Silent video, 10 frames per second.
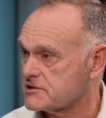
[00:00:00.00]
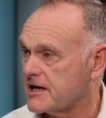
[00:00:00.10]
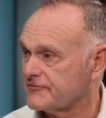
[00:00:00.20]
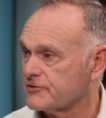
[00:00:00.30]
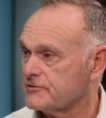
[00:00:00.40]

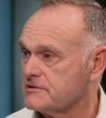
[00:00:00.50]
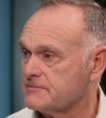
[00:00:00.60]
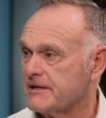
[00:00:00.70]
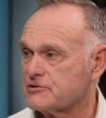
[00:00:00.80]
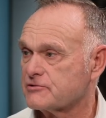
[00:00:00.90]
offered to
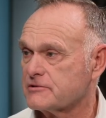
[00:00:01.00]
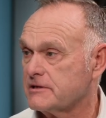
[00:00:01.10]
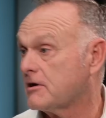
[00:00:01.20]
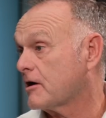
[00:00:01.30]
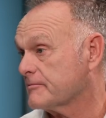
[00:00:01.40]
make sure
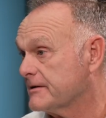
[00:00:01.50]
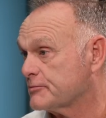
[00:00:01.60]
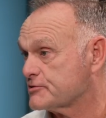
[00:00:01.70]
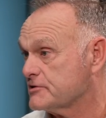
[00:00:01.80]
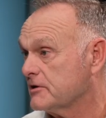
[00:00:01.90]
that our
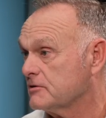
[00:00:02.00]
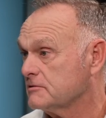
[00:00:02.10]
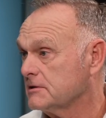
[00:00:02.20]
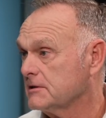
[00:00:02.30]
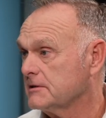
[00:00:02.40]
members know